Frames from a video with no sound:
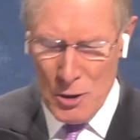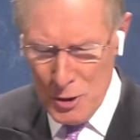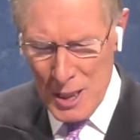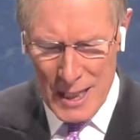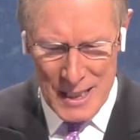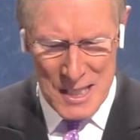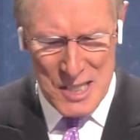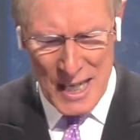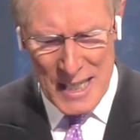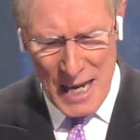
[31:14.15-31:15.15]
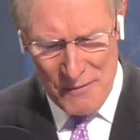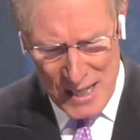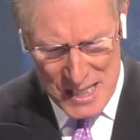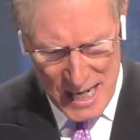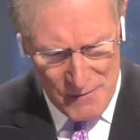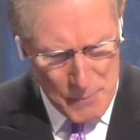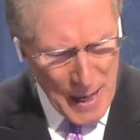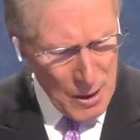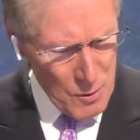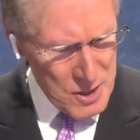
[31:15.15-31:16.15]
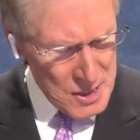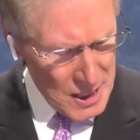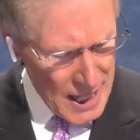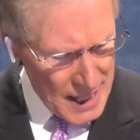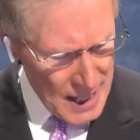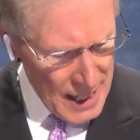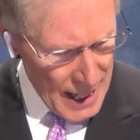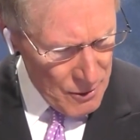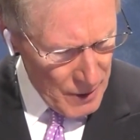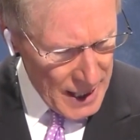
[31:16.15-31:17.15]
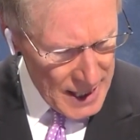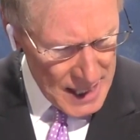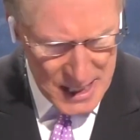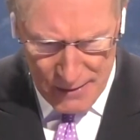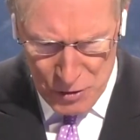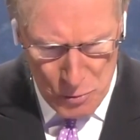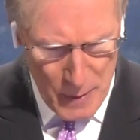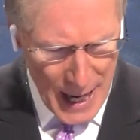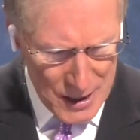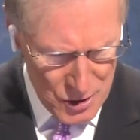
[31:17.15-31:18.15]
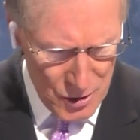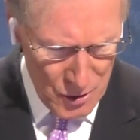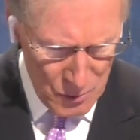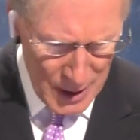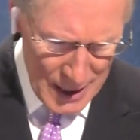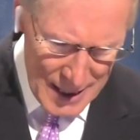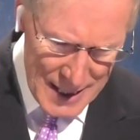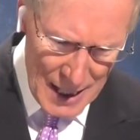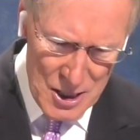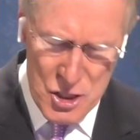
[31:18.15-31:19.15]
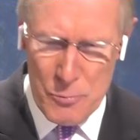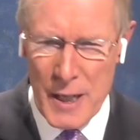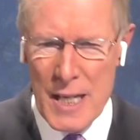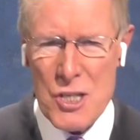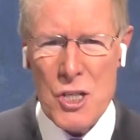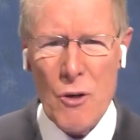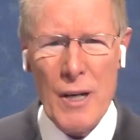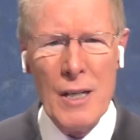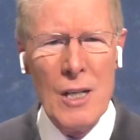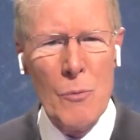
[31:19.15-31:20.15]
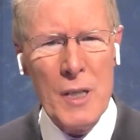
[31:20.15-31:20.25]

Good luck in the second half. Nice to have you back with us again. And Ricky, nice to have you back too. Tell us the Ricky story.